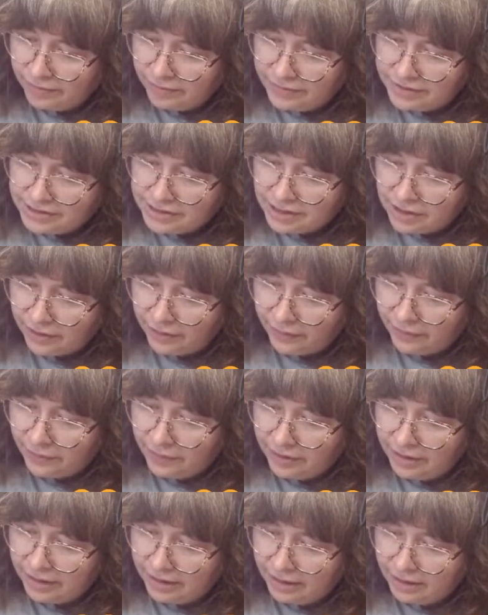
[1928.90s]

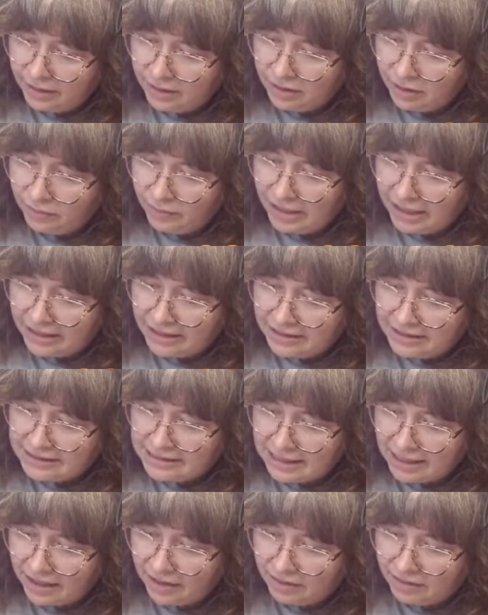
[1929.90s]
So could we get this
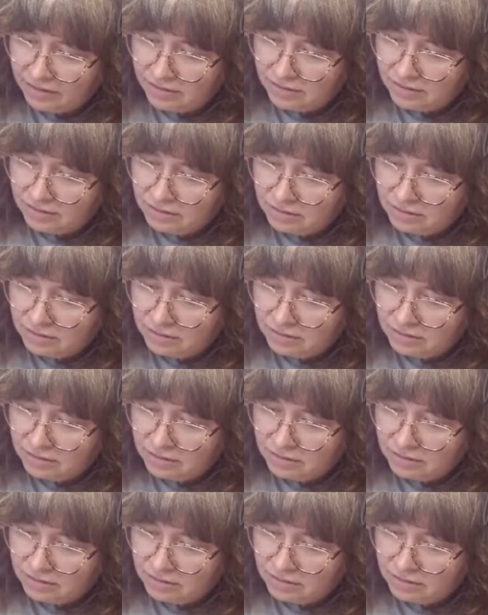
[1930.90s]
out?